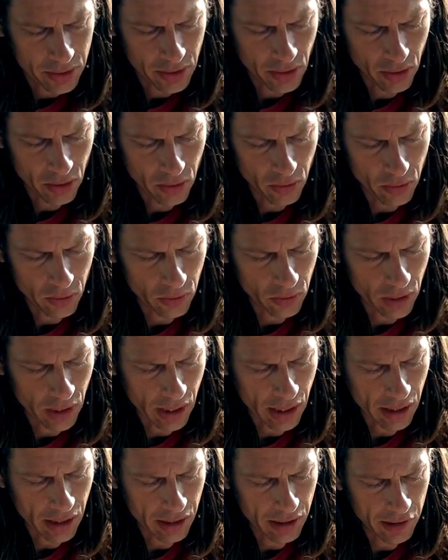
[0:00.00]
So
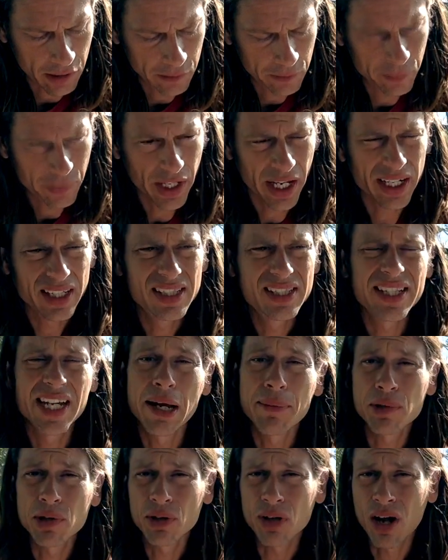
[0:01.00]
like
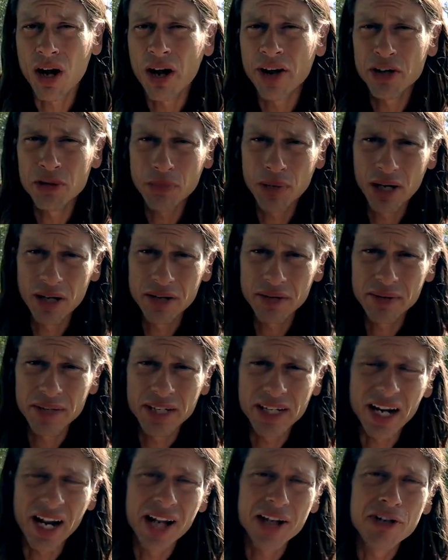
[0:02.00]
Samuel Hahnemann,
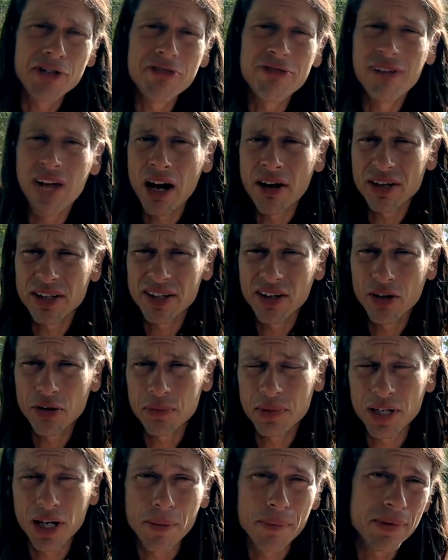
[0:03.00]
the guy who founded
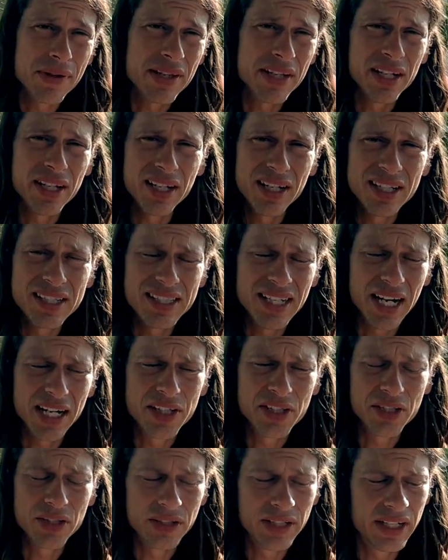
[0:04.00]
homeopathy, is
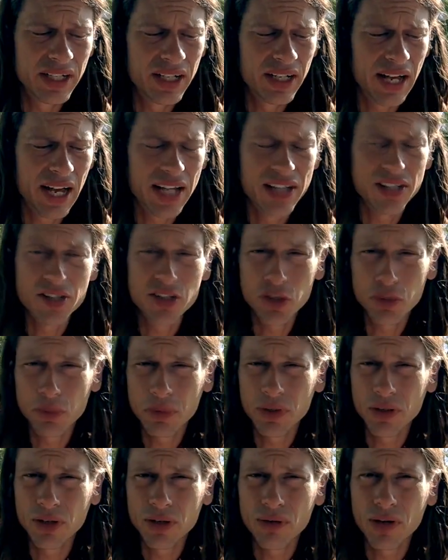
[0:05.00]
actually has
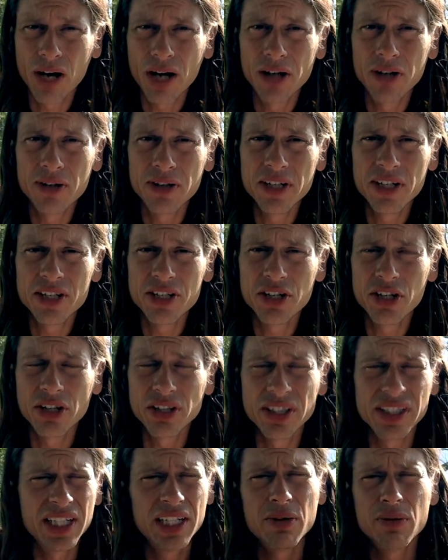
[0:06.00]
Jupiter Rahu
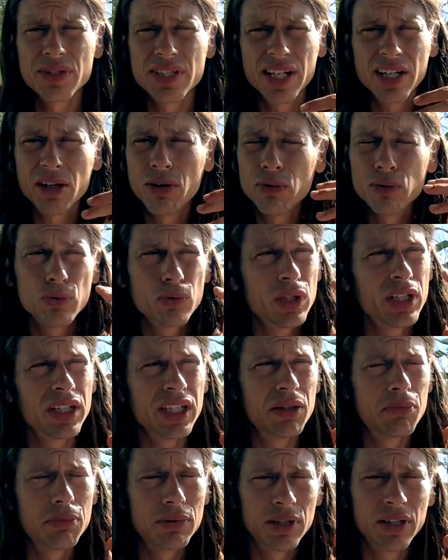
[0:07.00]
conjunct, and he was like a
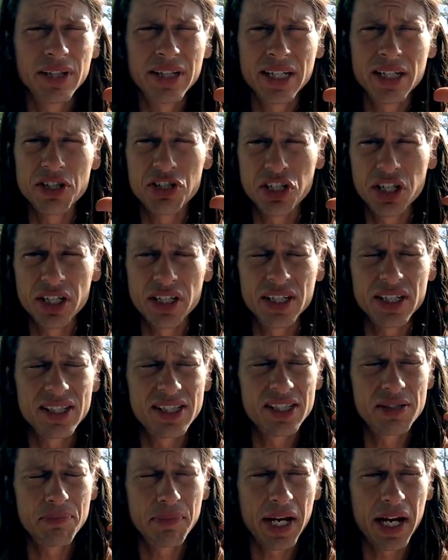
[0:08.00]
really brilliant
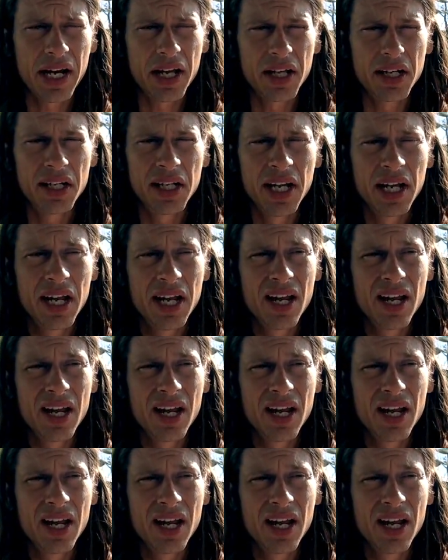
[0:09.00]
genius man,